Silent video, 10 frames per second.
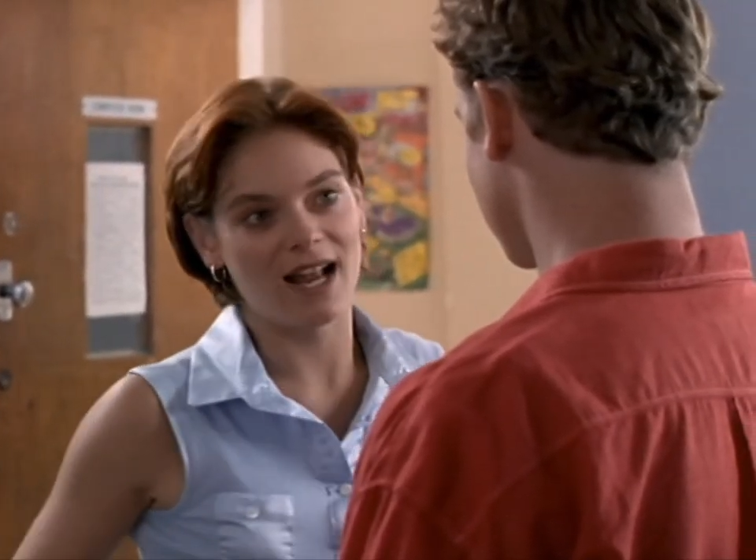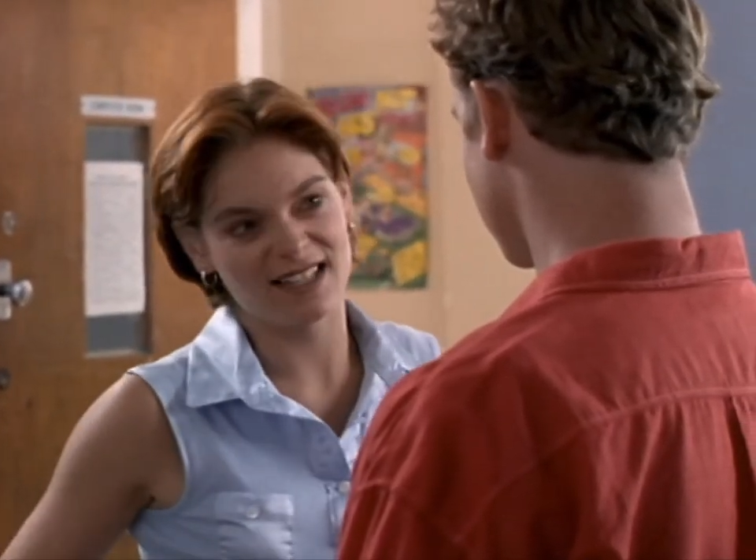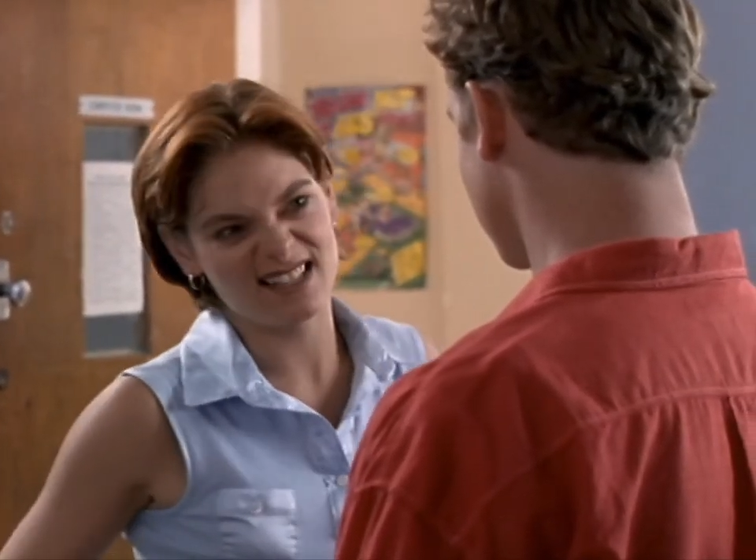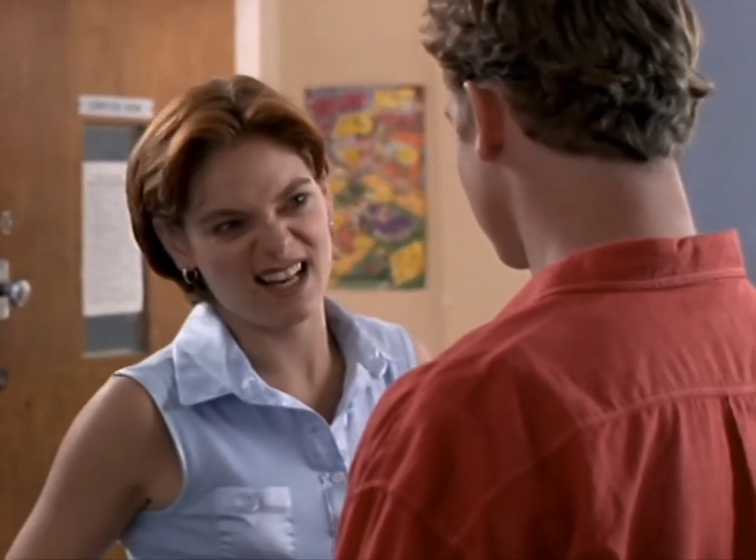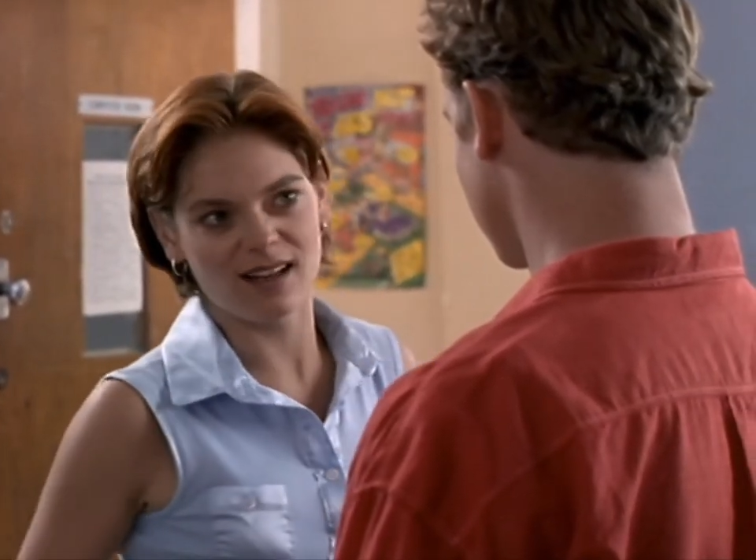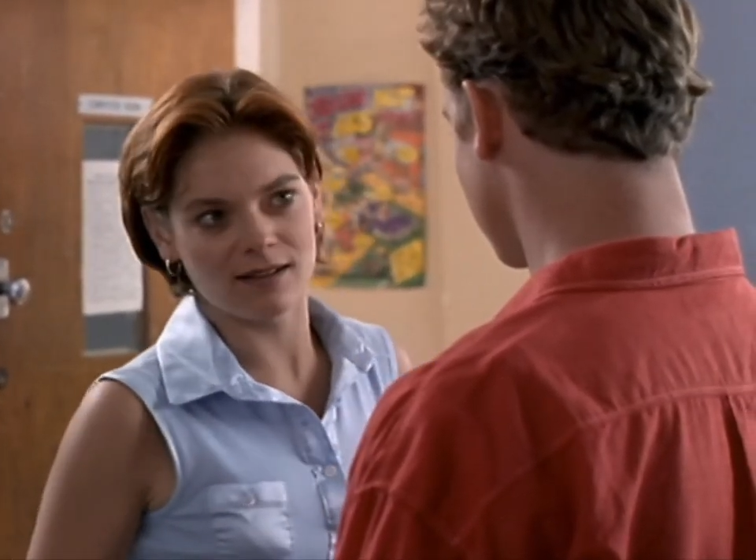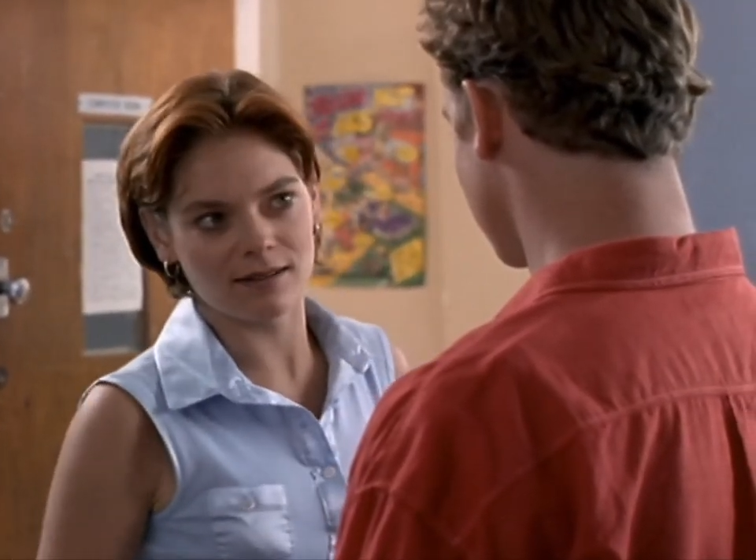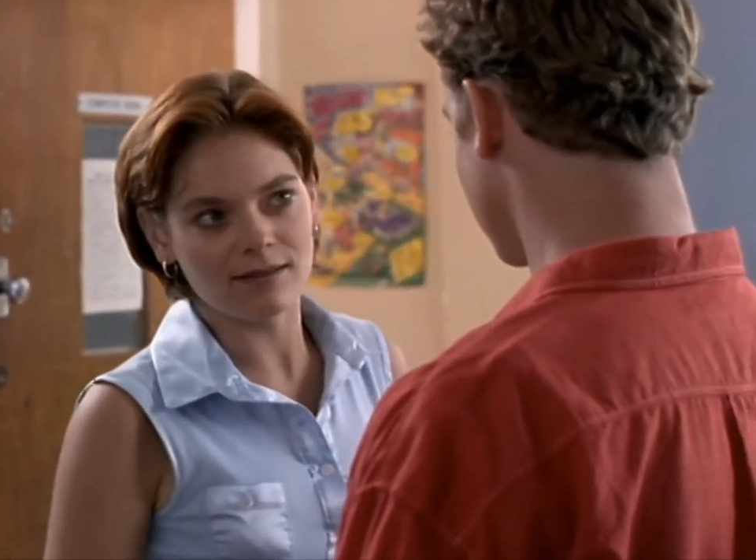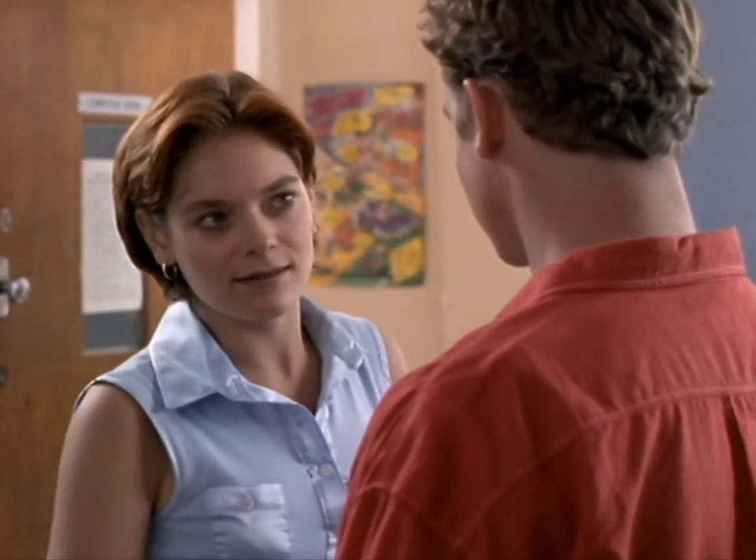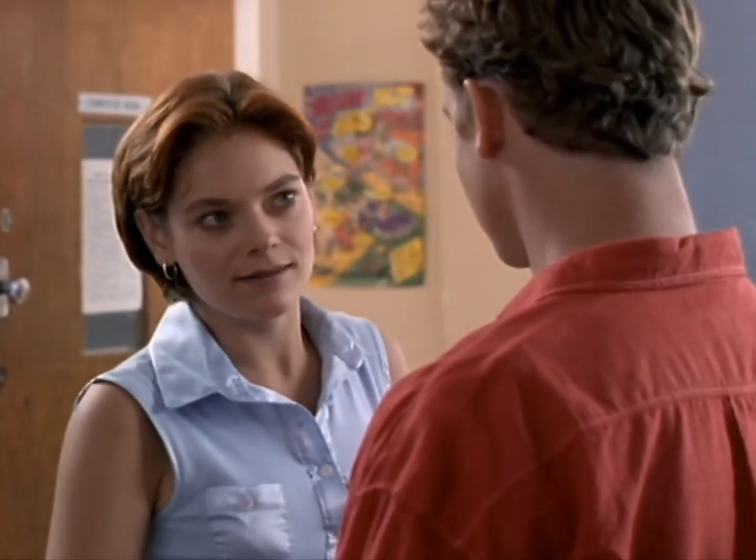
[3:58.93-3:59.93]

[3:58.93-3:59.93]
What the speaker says: know, understand it.